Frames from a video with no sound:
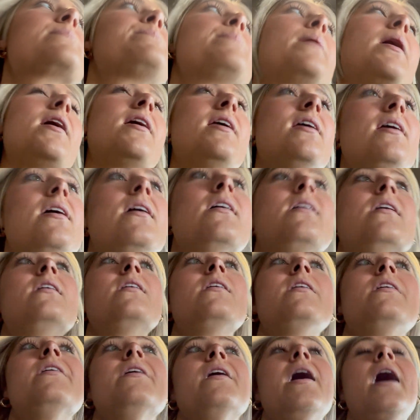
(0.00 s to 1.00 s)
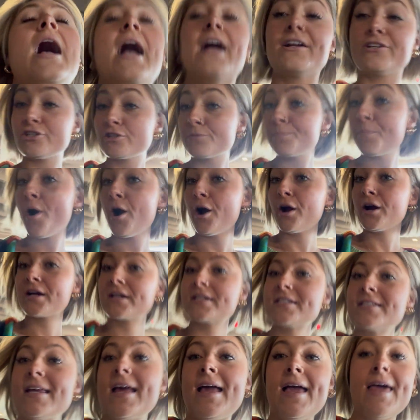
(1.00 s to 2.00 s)
but I just
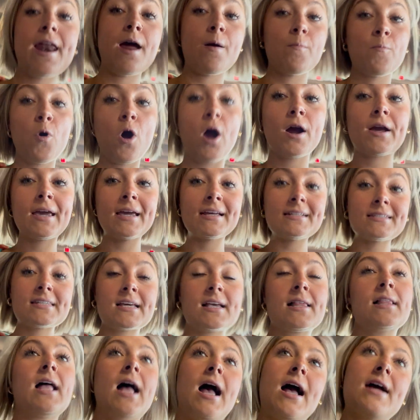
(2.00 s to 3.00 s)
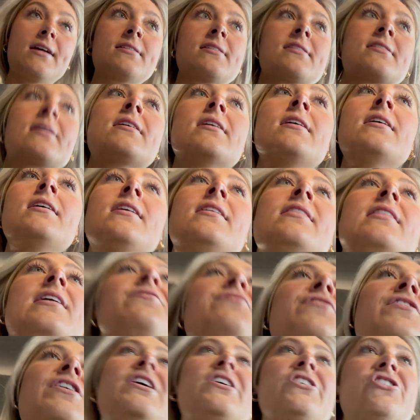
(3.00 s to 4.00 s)
parked and I'm walking to class. They
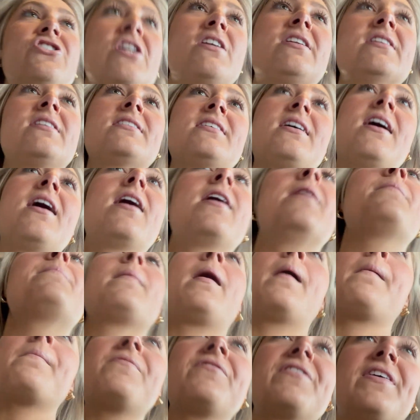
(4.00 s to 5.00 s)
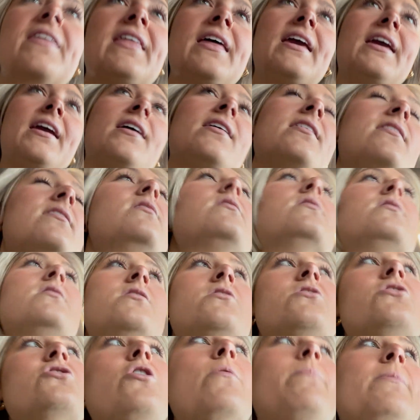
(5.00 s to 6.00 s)
finished in time. I'm feeling
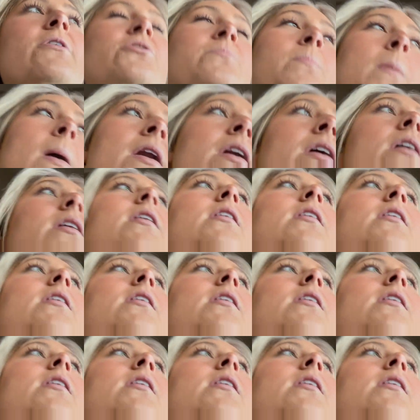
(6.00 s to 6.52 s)
so much better.